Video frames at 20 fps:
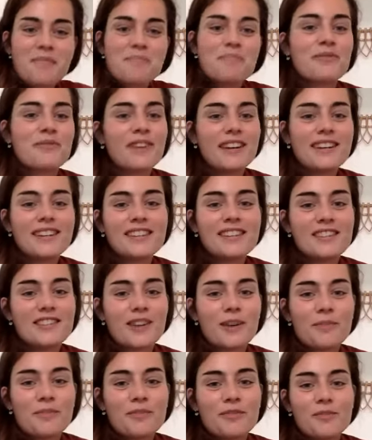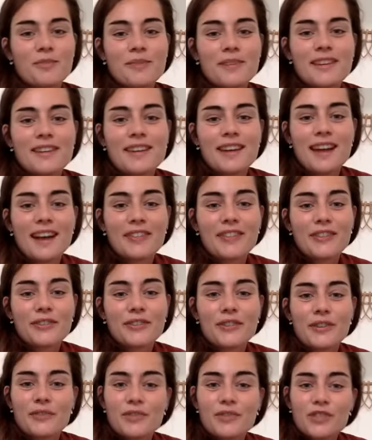provided a job for me at the
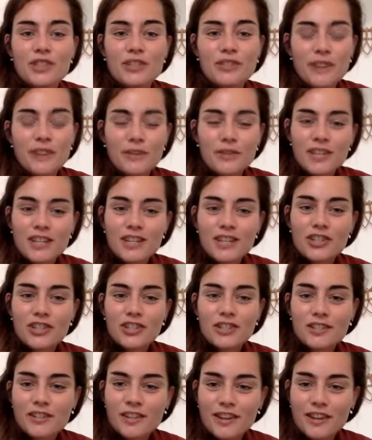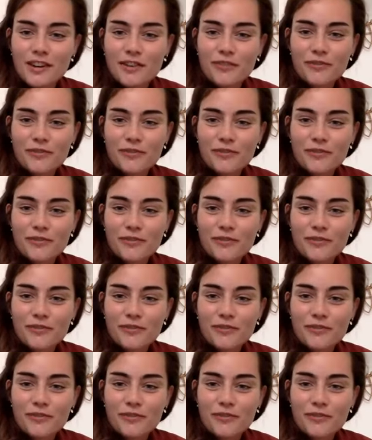Refugee Foundation